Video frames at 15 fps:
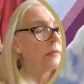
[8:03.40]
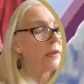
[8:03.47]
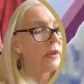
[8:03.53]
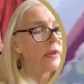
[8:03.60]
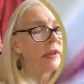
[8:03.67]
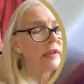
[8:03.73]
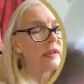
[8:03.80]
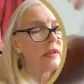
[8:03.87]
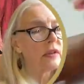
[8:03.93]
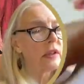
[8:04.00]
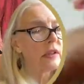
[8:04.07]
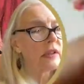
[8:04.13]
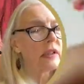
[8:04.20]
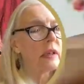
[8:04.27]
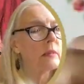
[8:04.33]
So these are
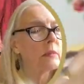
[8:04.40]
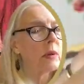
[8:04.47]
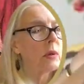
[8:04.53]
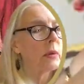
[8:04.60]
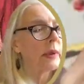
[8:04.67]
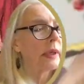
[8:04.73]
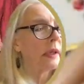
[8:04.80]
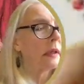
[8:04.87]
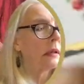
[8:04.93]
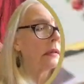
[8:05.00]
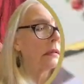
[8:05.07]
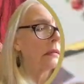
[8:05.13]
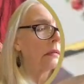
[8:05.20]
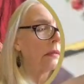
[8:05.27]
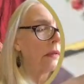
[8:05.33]
just some quick
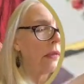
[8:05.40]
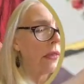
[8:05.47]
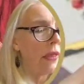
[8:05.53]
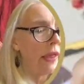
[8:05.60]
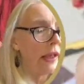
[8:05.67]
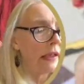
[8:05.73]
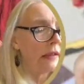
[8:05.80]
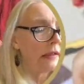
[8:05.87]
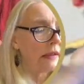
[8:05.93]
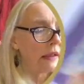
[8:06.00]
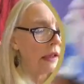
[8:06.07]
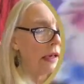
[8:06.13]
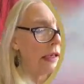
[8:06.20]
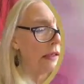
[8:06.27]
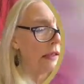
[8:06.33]
things that I